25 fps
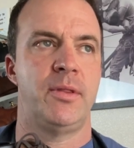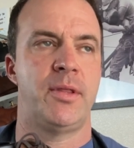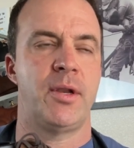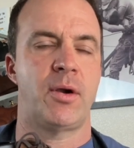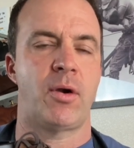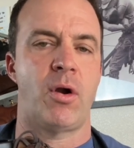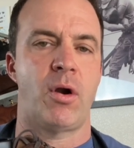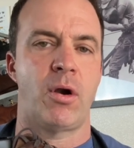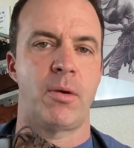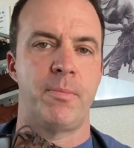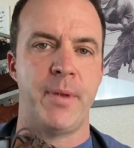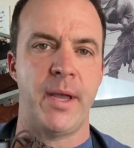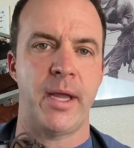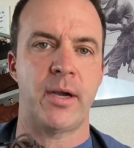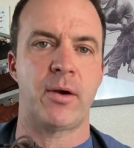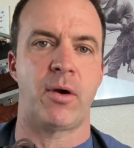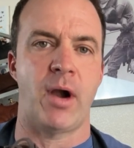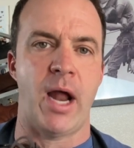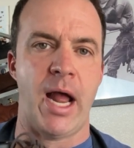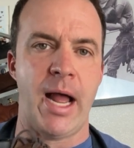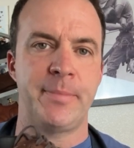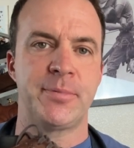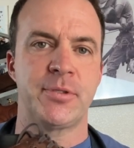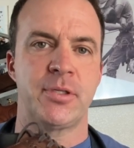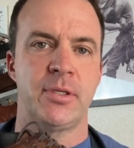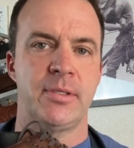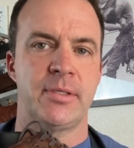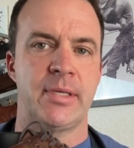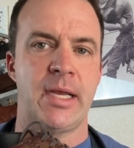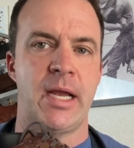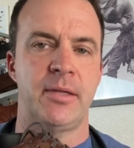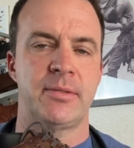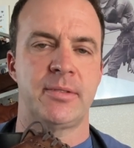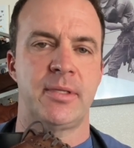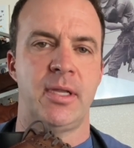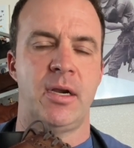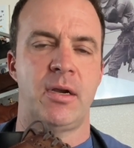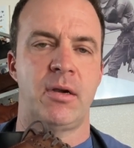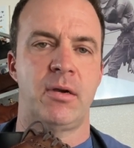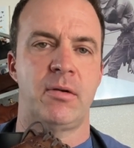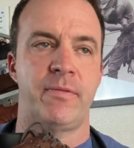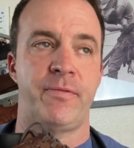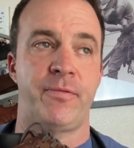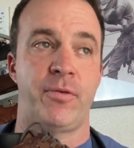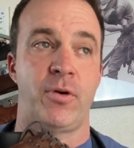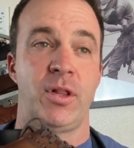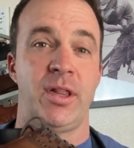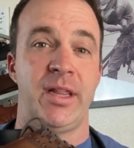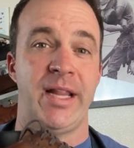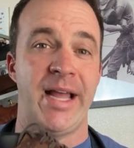are better options out there
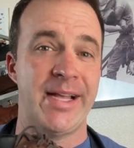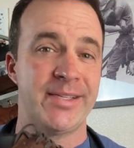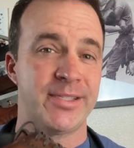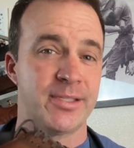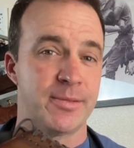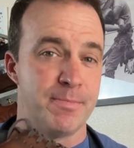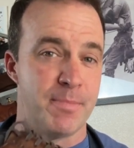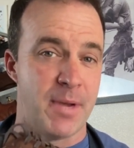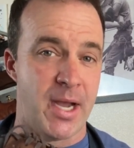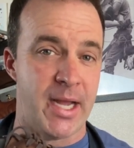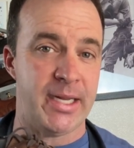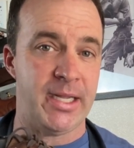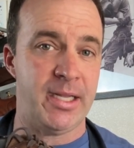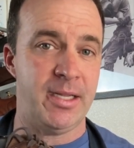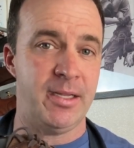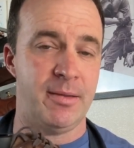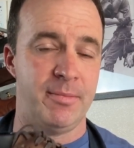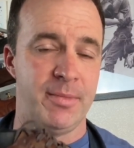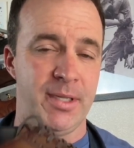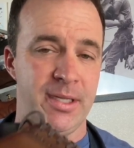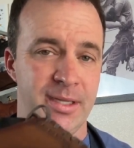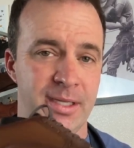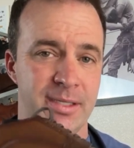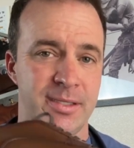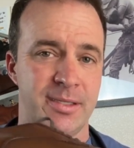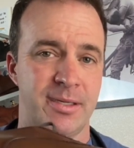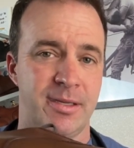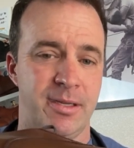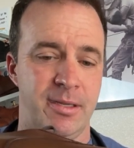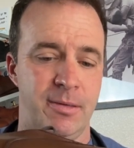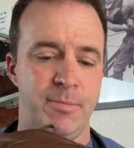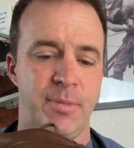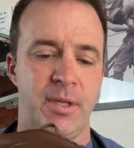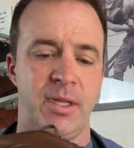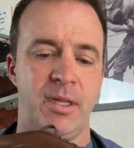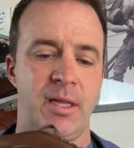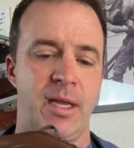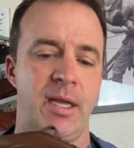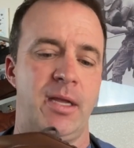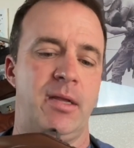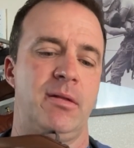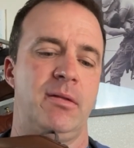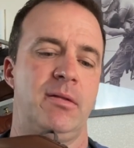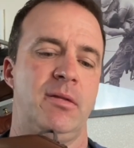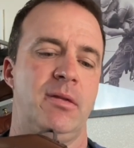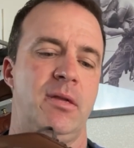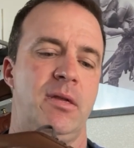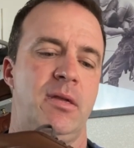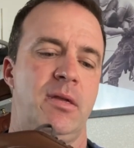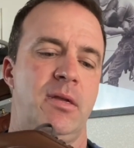for less money. I mean, this could be like,
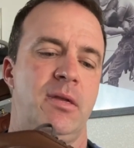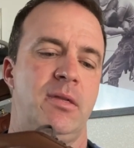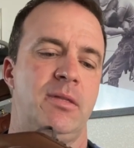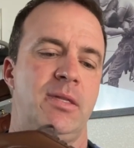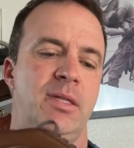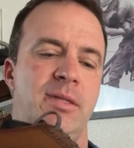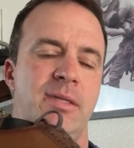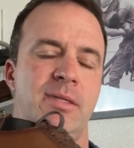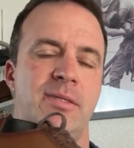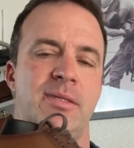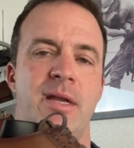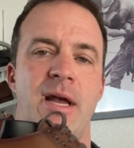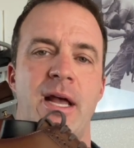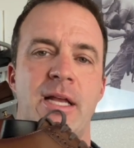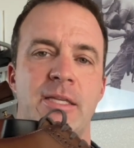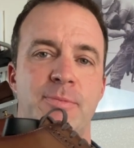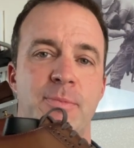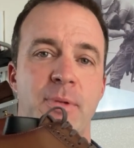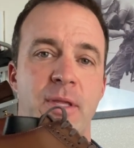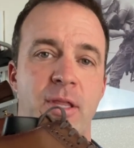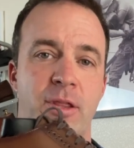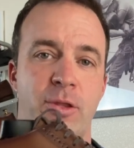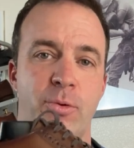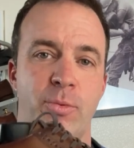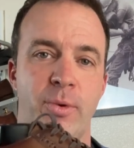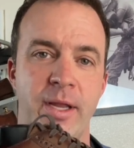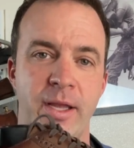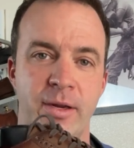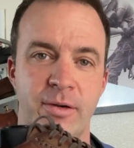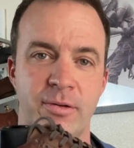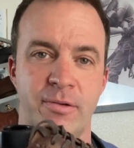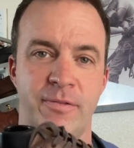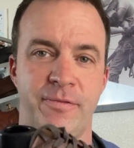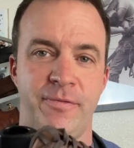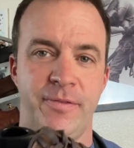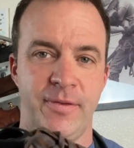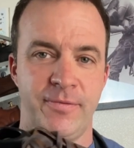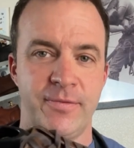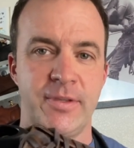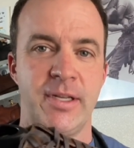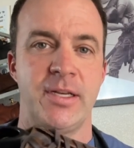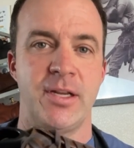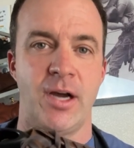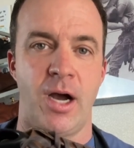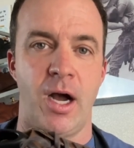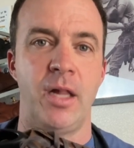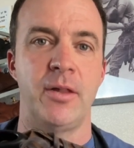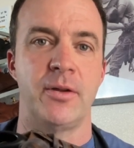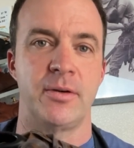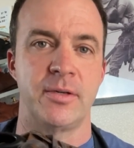I think this cost me
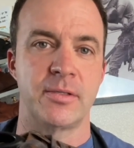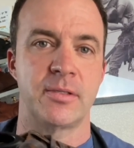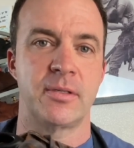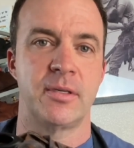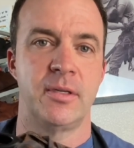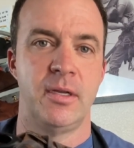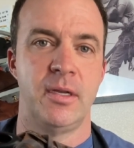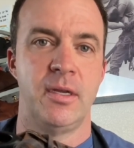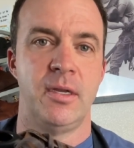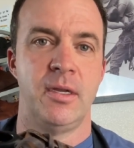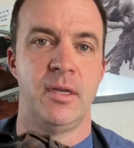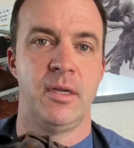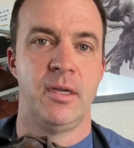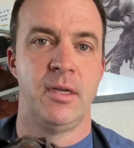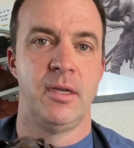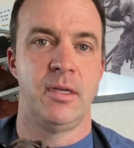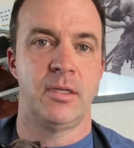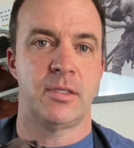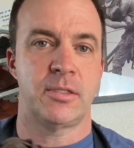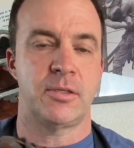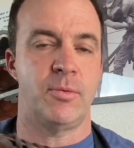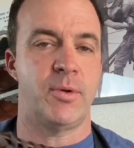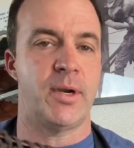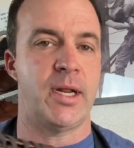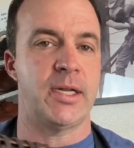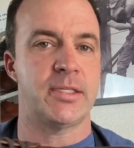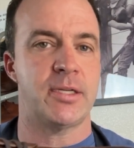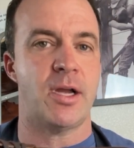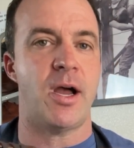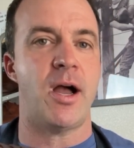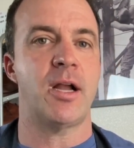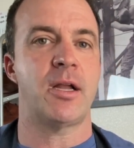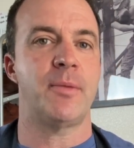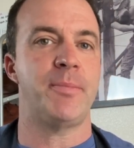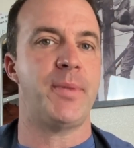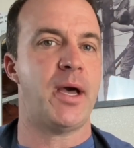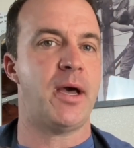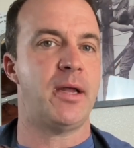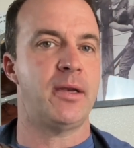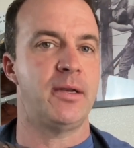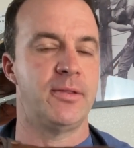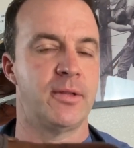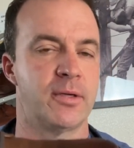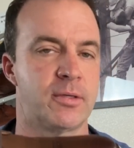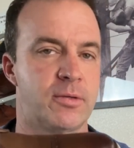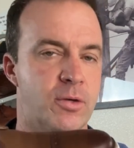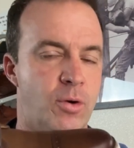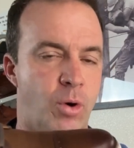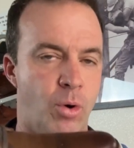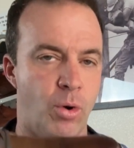$350. So when I talk about in the
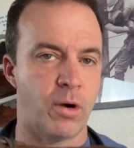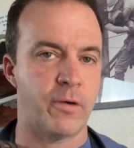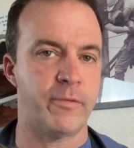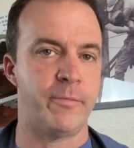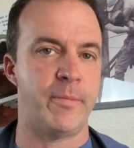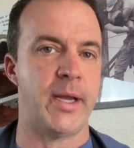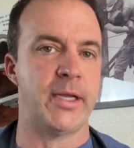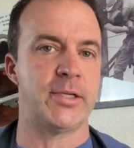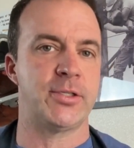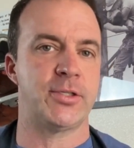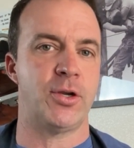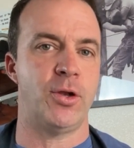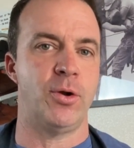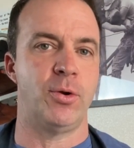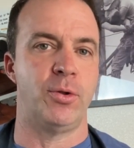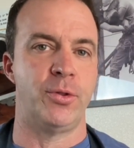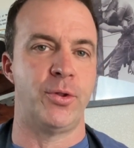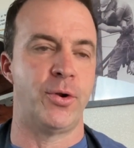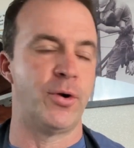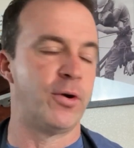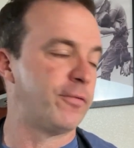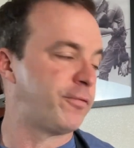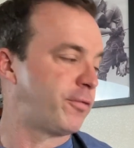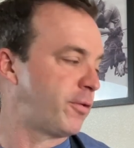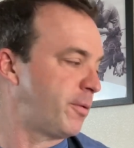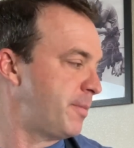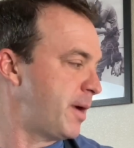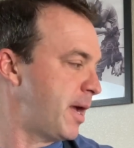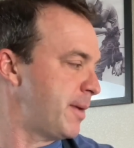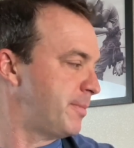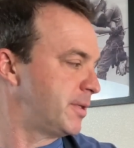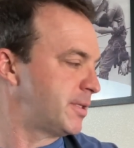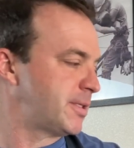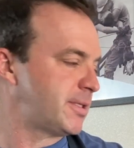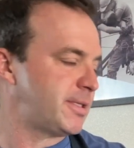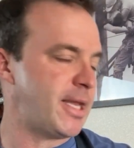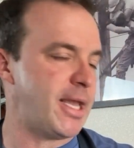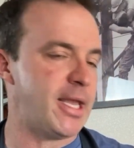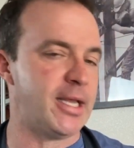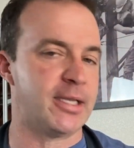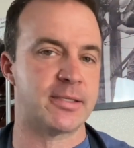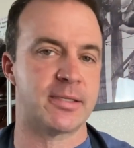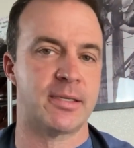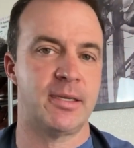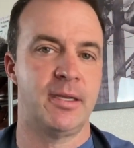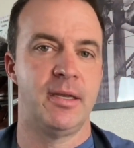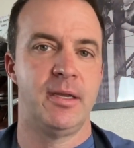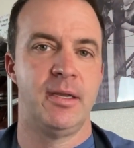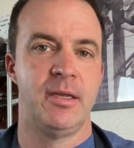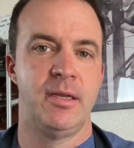core of my show, learn from my mistakes,
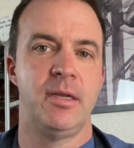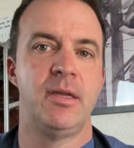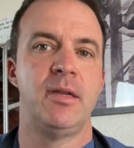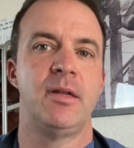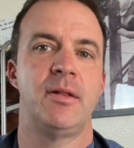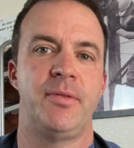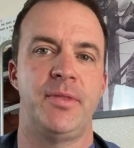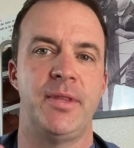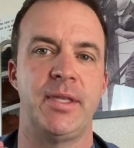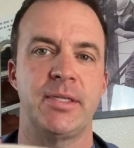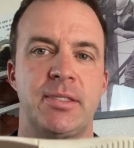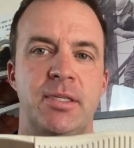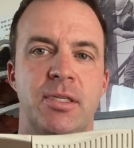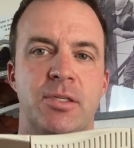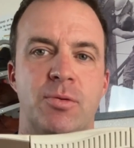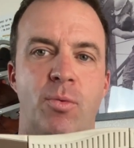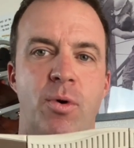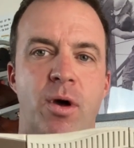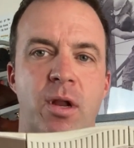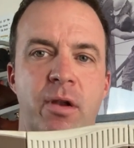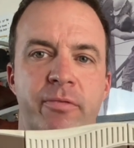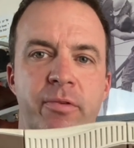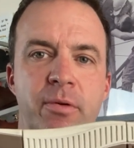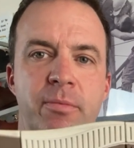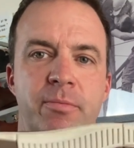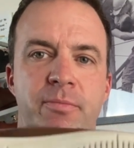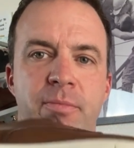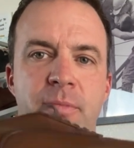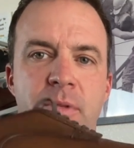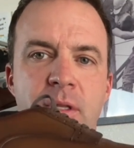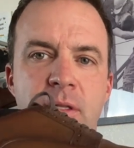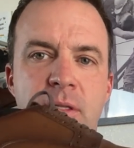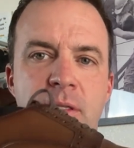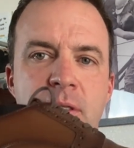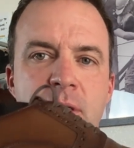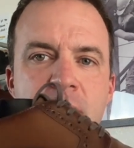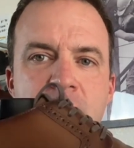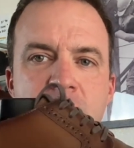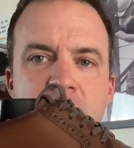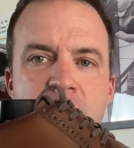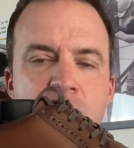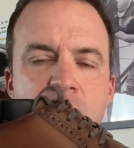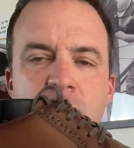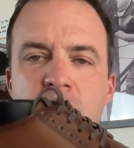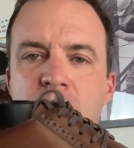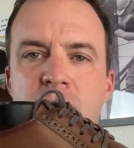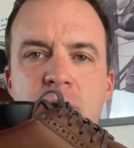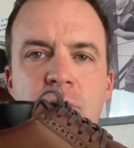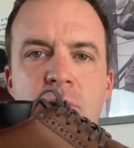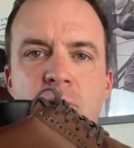this is one of them.
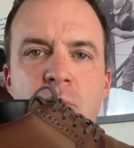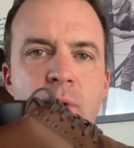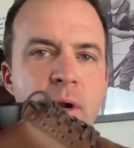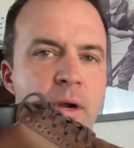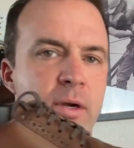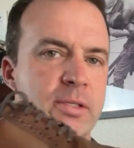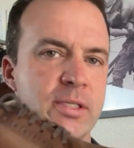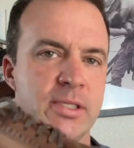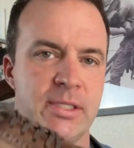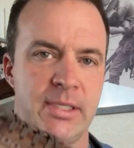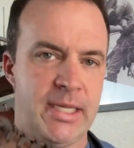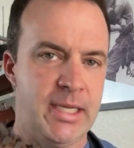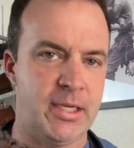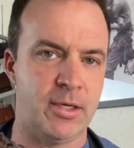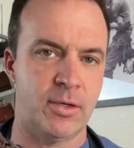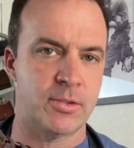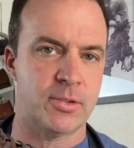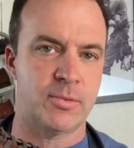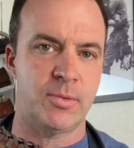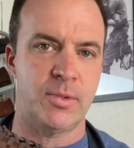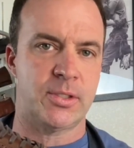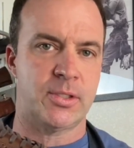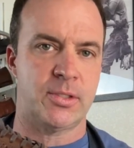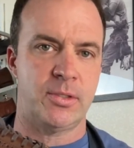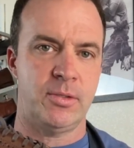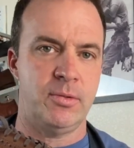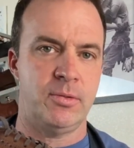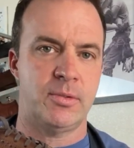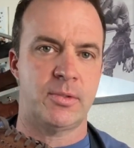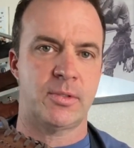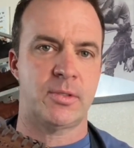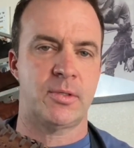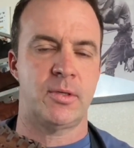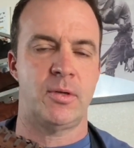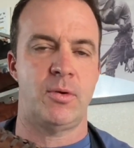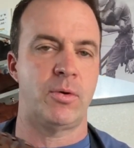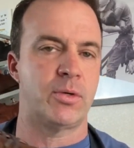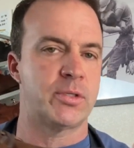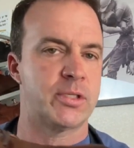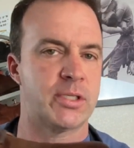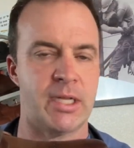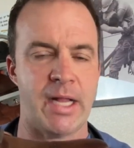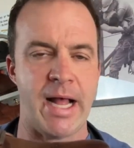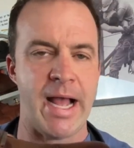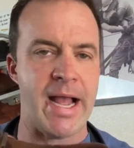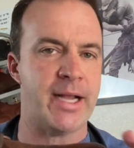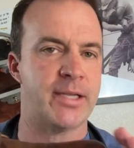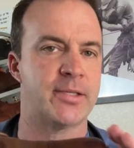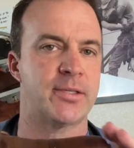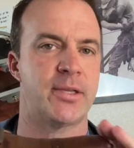Don't wear sneakers with suits or
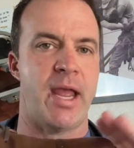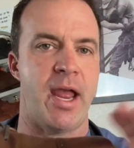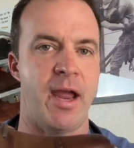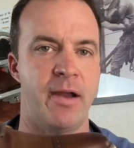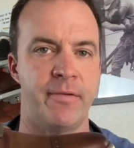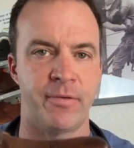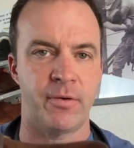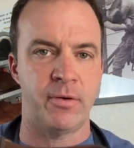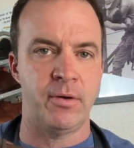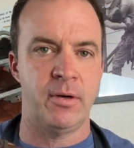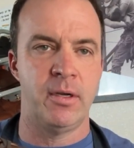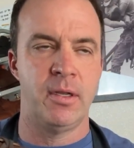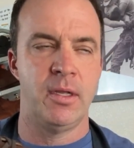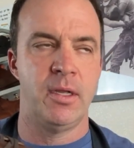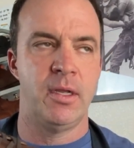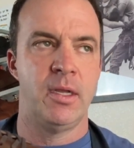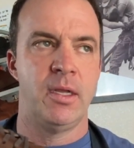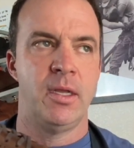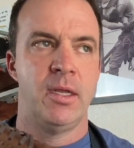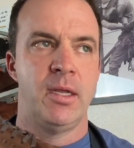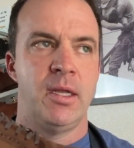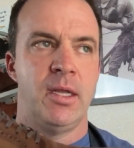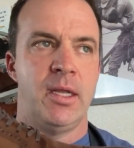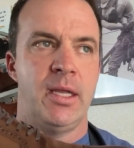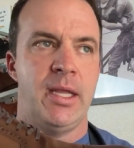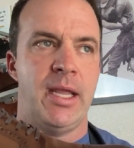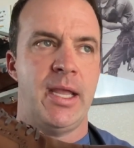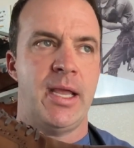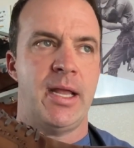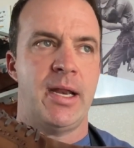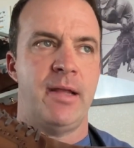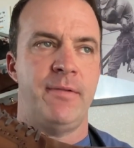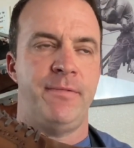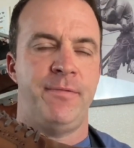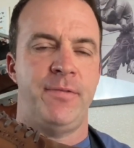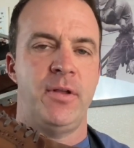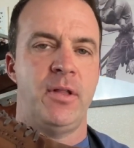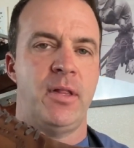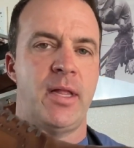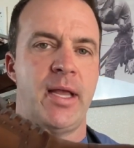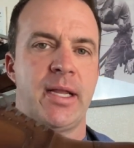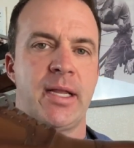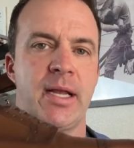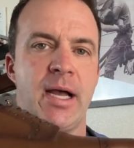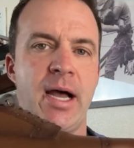slacks ever. And I feel like a